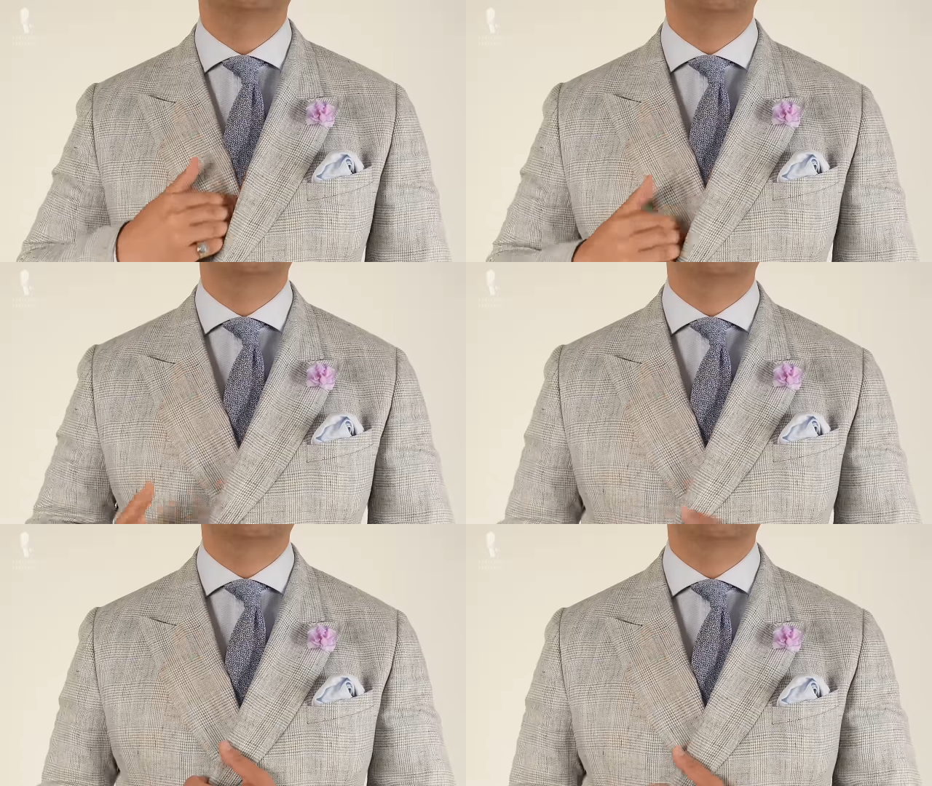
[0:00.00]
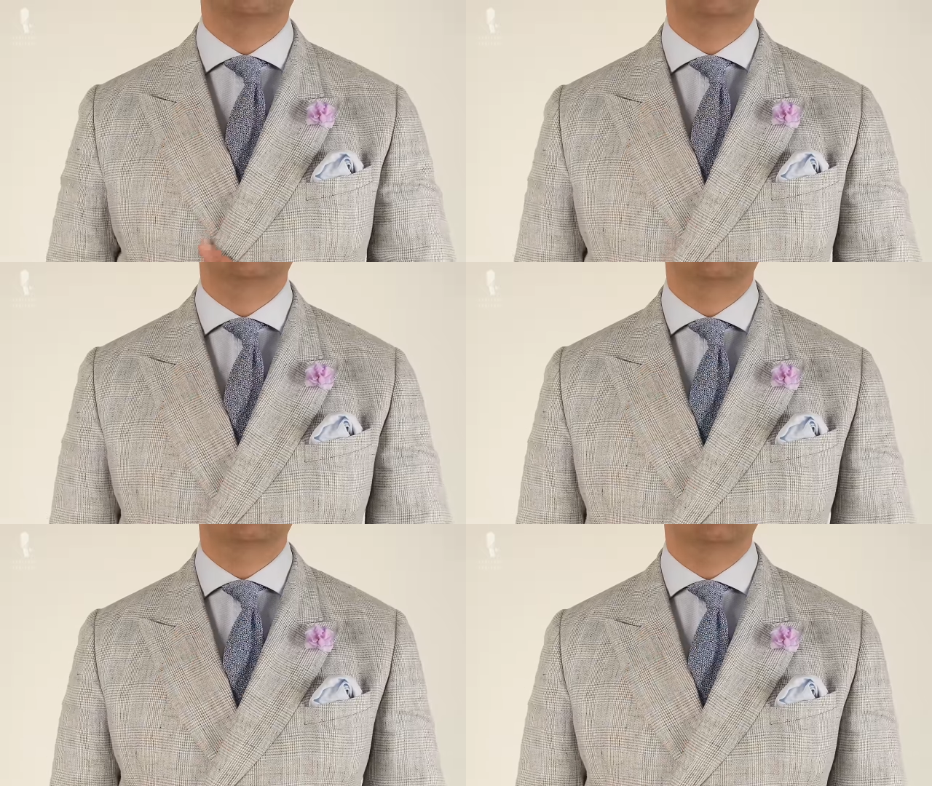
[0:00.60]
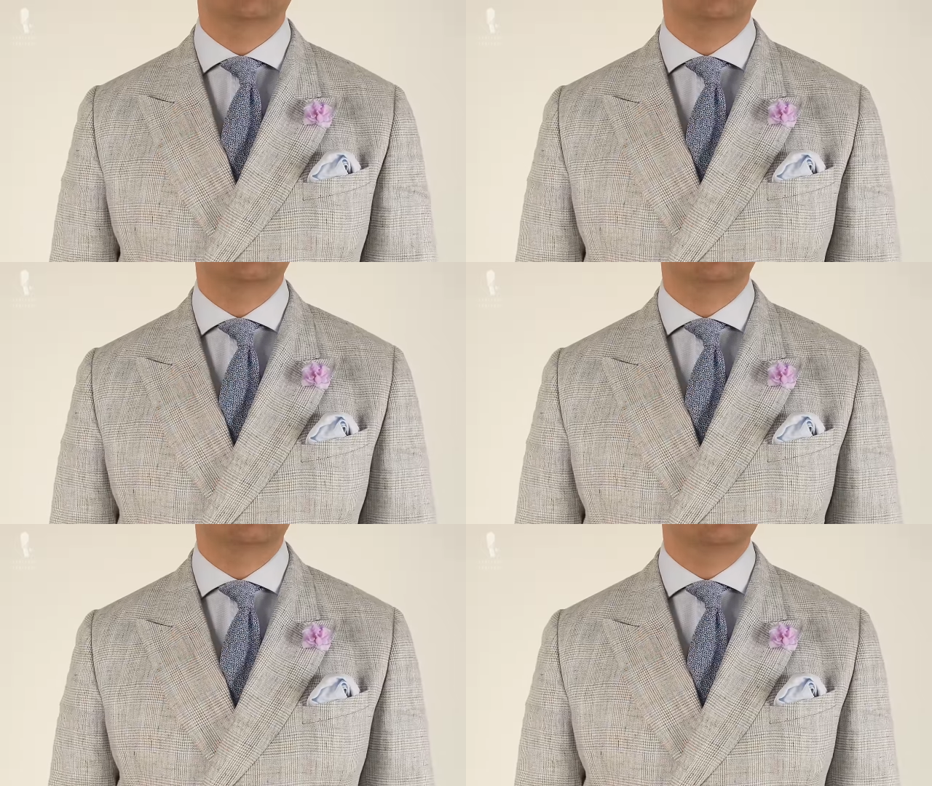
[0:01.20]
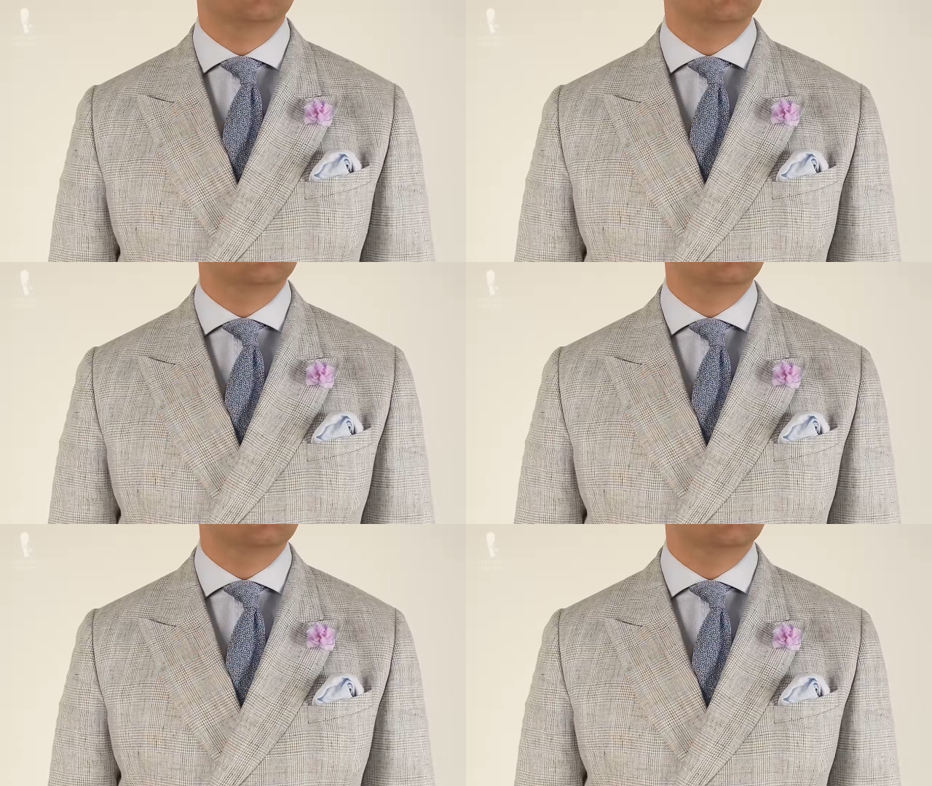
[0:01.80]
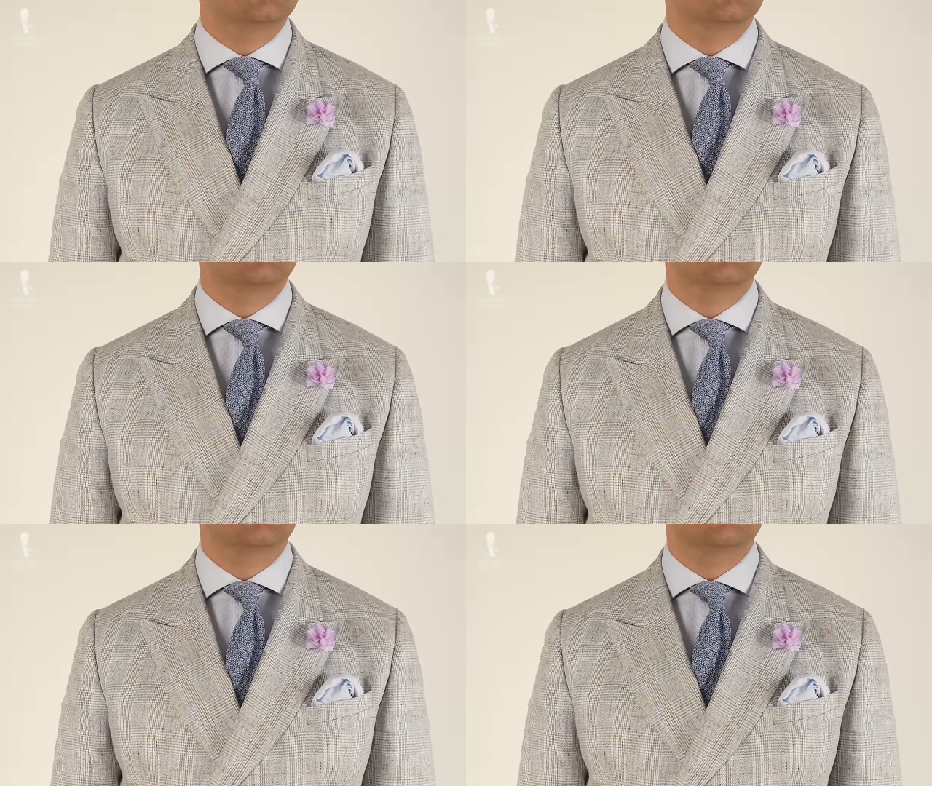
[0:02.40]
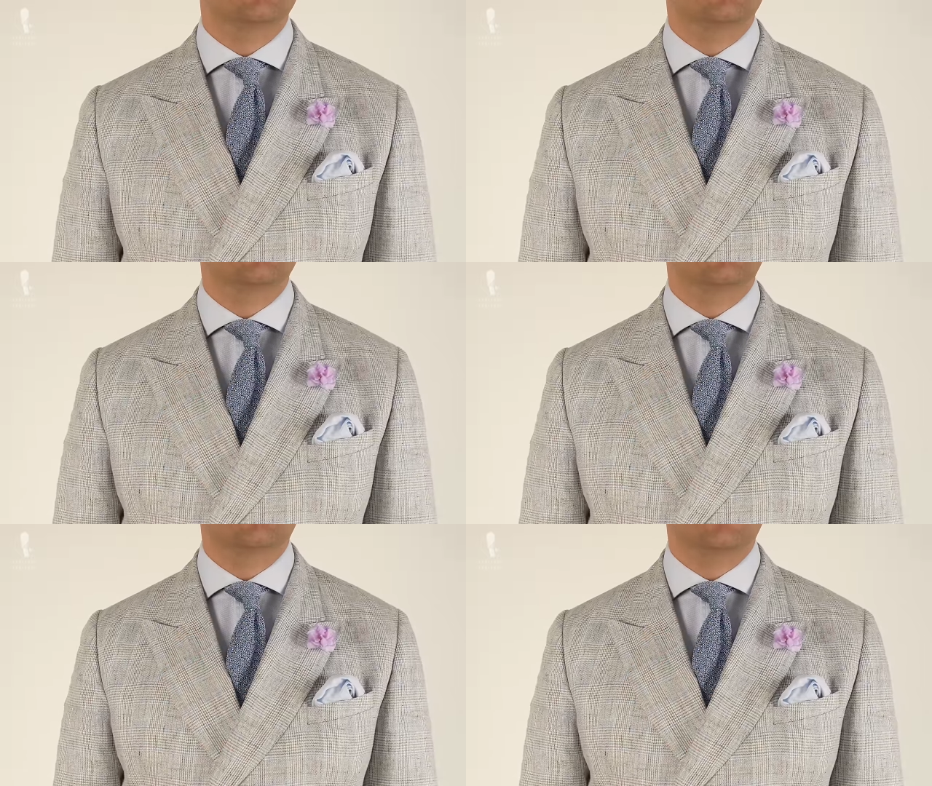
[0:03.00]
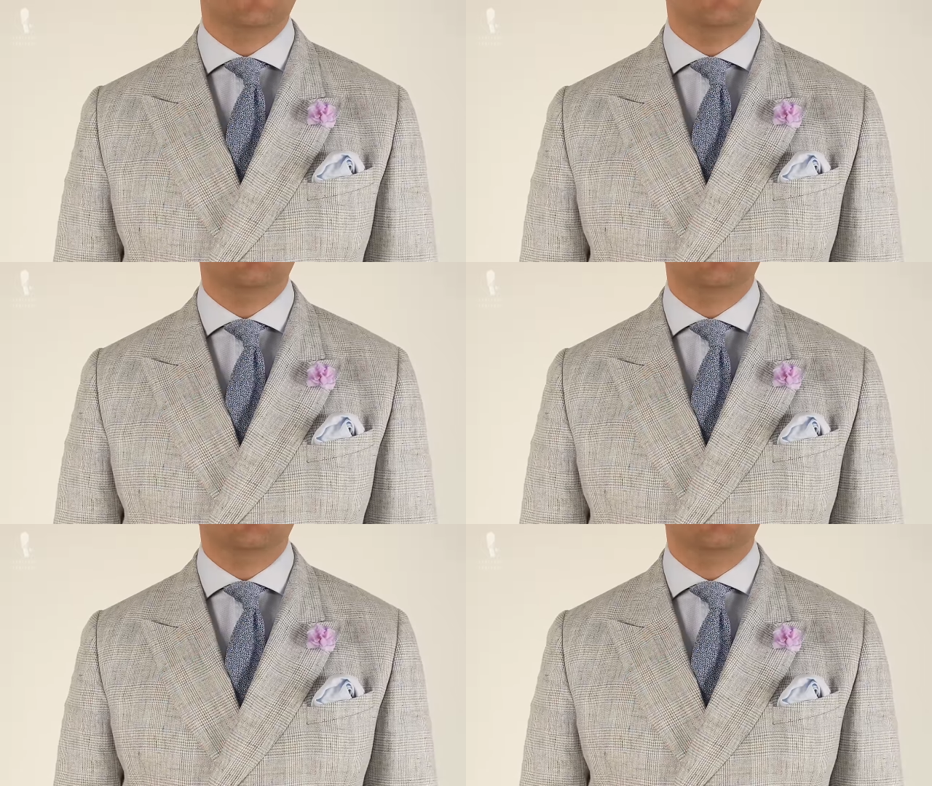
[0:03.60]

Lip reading: (no speaker visible)